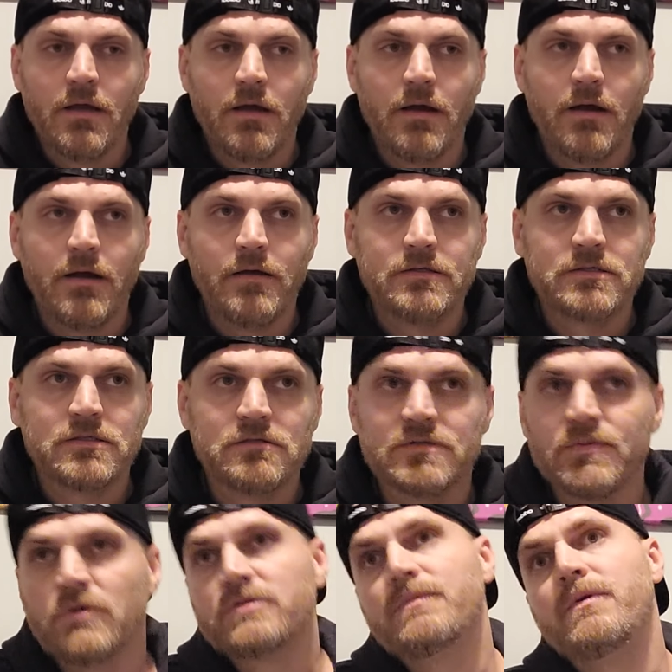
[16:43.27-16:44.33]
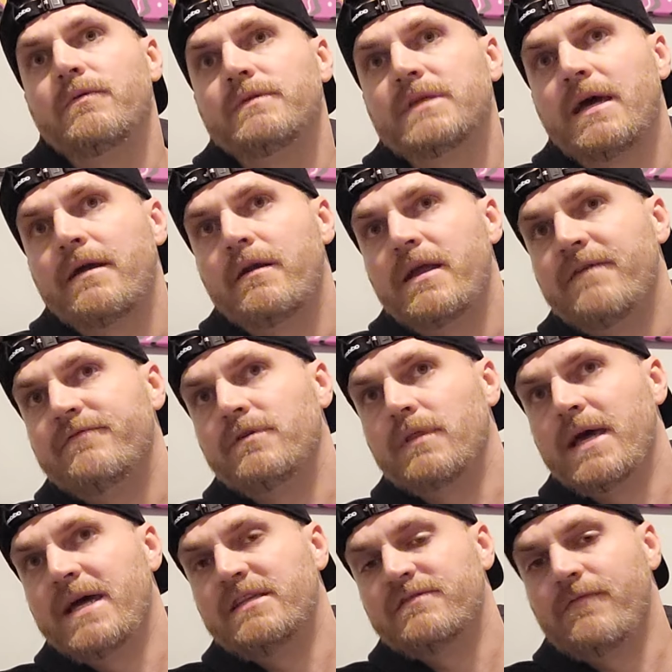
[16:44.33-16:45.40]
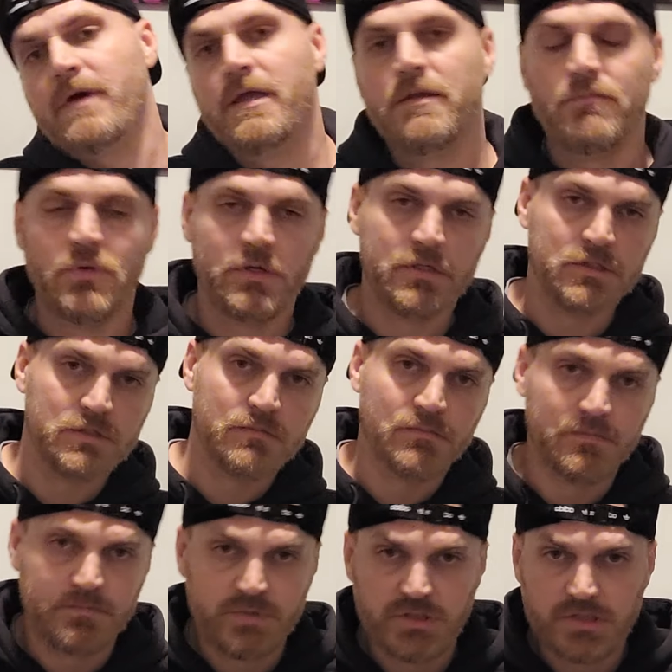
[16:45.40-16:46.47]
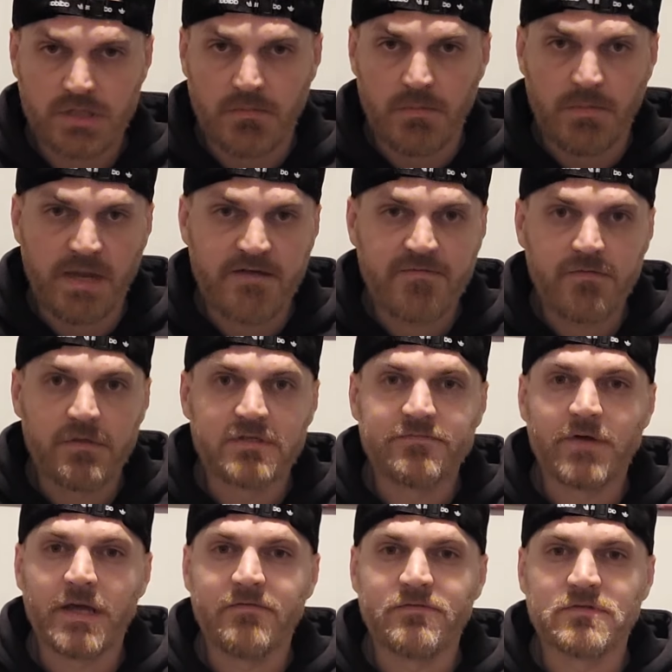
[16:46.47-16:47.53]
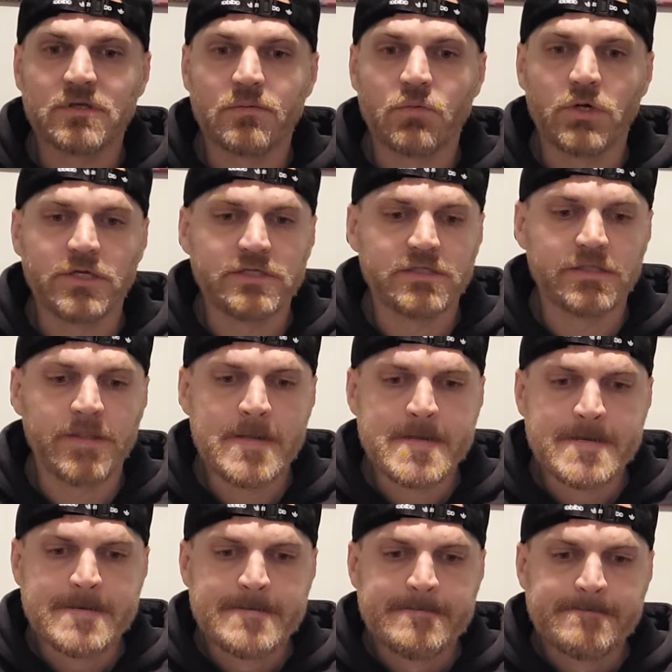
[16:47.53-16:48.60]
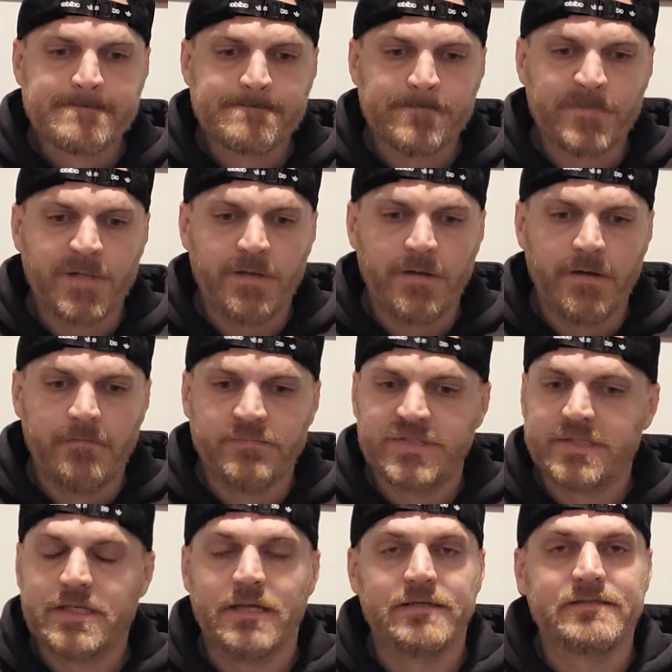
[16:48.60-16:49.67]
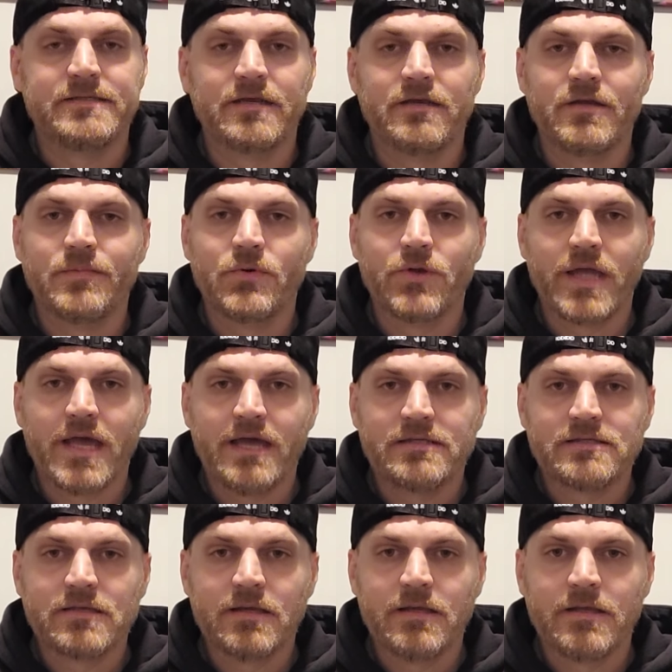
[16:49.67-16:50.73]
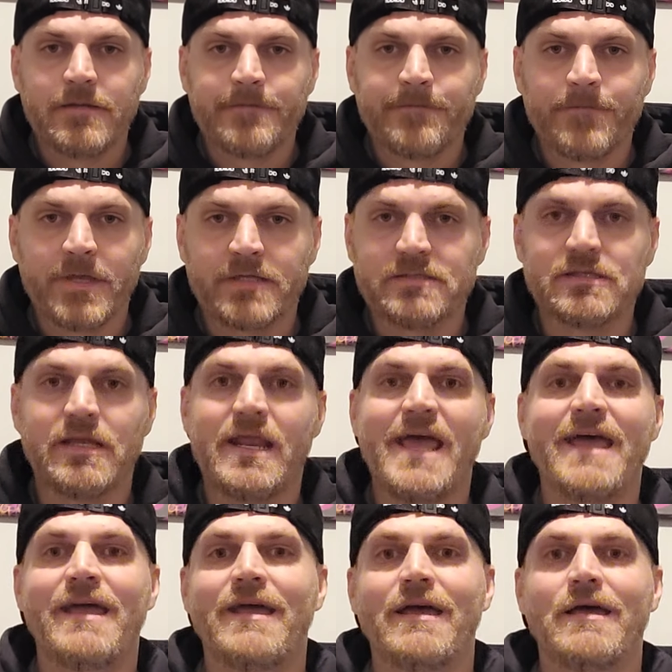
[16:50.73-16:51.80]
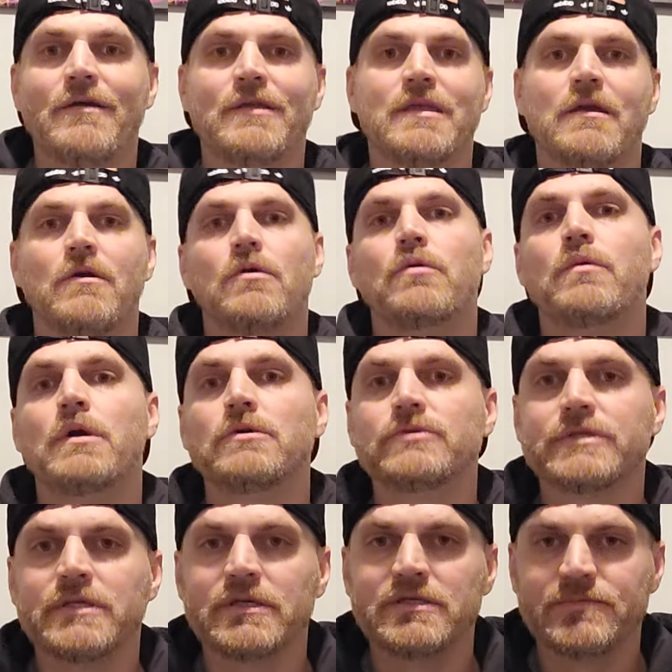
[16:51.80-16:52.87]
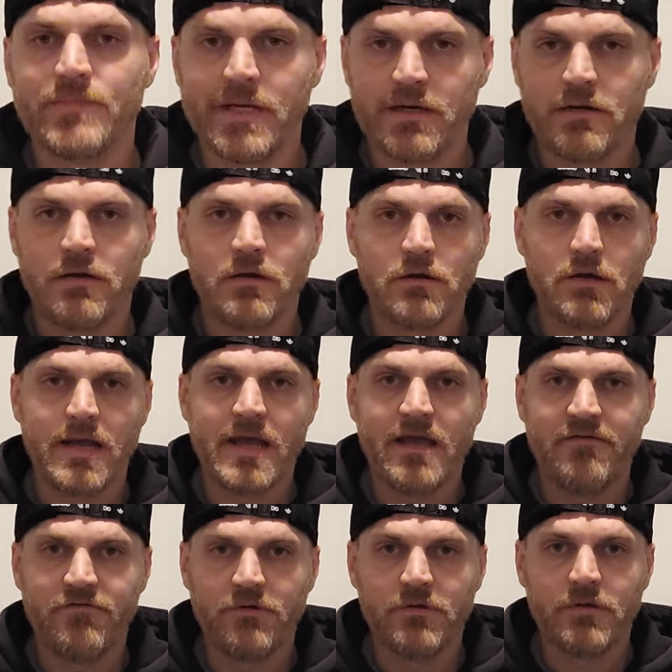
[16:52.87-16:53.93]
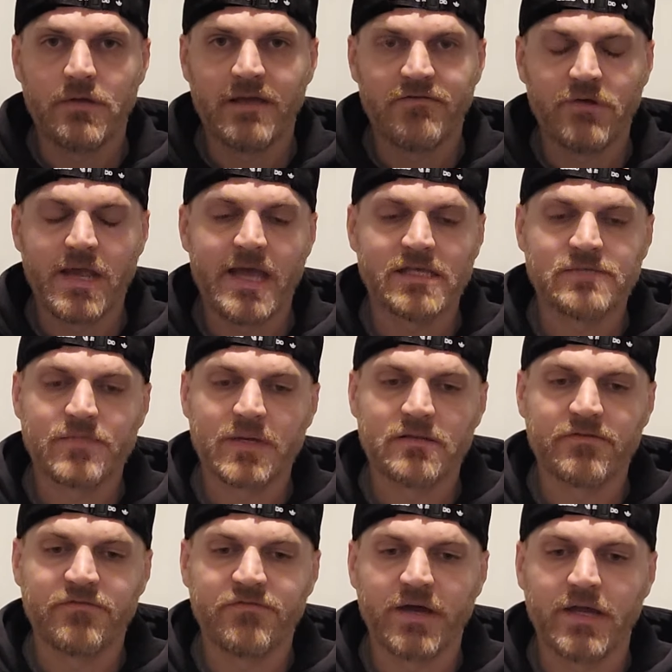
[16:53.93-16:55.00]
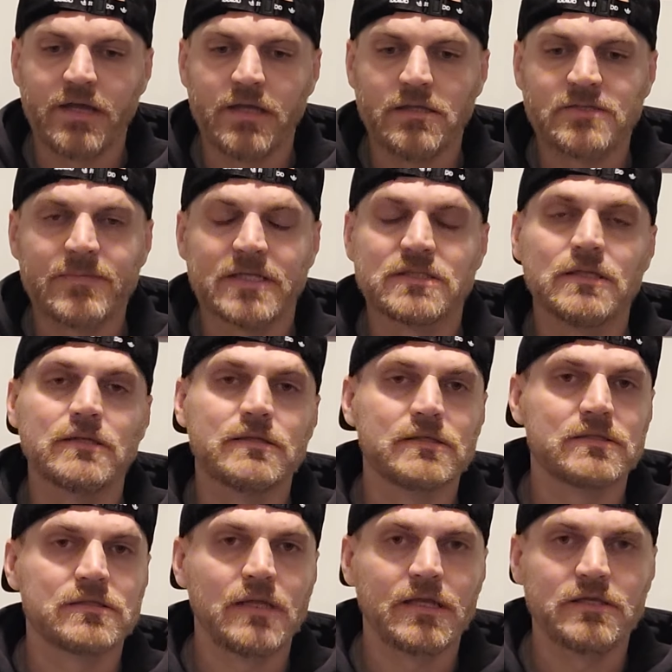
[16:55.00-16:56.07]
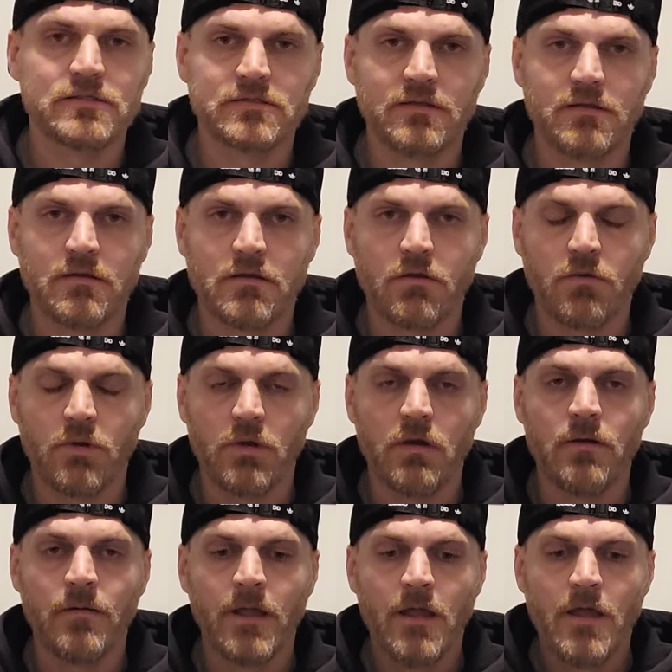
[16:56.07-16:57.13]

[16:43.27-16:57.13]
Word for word: Uh, supposed to be retired after last fight, but she, she's coming back for this fight for some reason. Um, she's got a terrible gas tank. Like I said, eh, Karol Rosa is better than her at every every aspect of fighting, especially at this stage of their career.